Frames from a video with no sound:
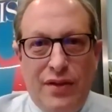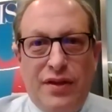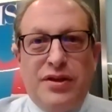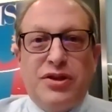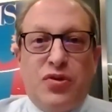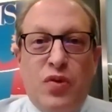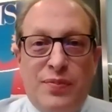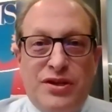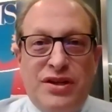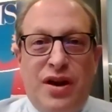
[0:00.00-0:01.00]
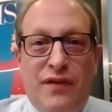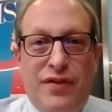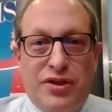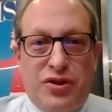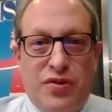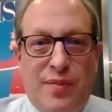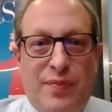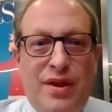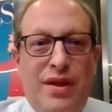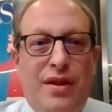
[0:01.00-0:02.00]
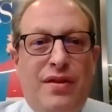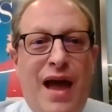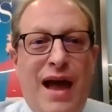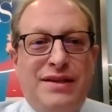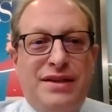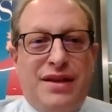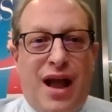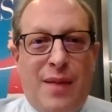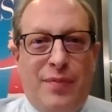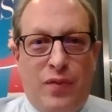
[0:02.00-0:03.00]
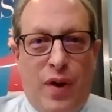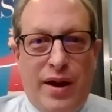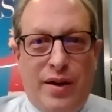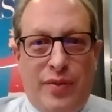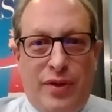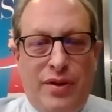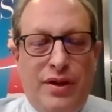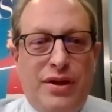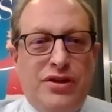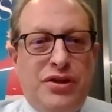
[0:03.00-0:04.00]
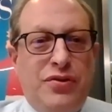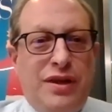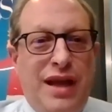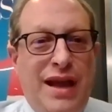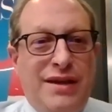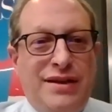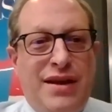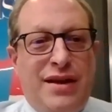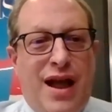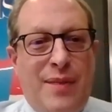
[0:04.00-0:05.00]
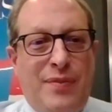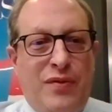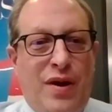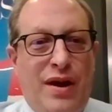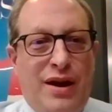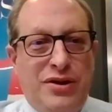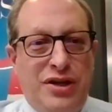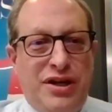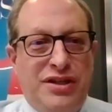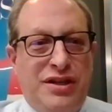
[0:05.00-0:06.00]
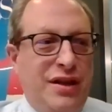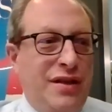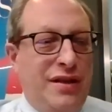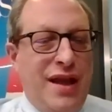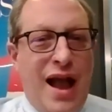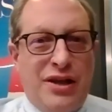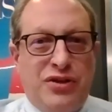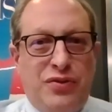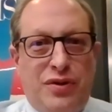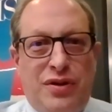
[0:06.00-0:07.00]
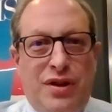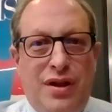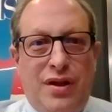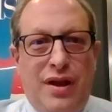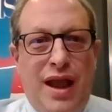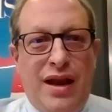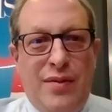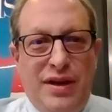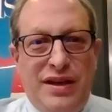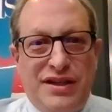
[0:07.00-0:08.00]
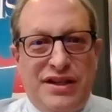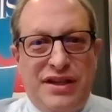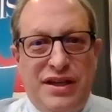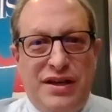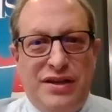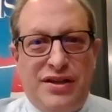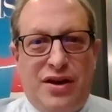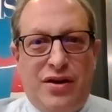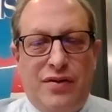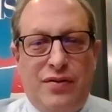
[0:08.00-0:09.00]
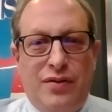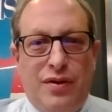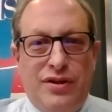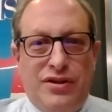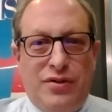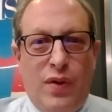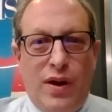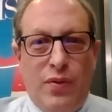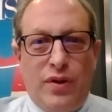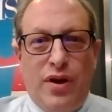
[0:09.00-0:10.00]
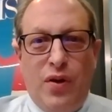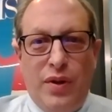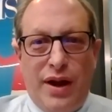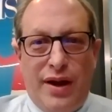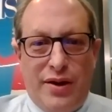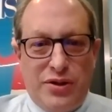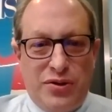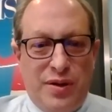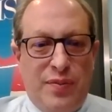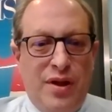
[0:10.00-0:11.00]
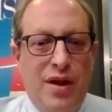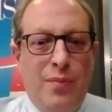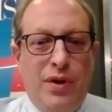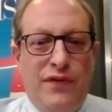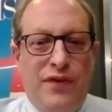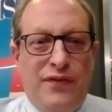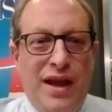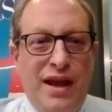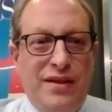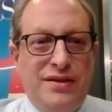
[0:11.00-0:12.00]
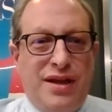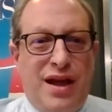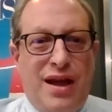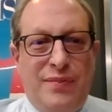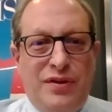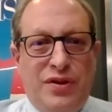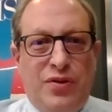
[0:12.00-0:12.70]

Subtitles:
description of the trip, that's copyrightable. So you can't get a copyright on just the actual A to B to C is the way we're going on our trip. But if you've taken the time to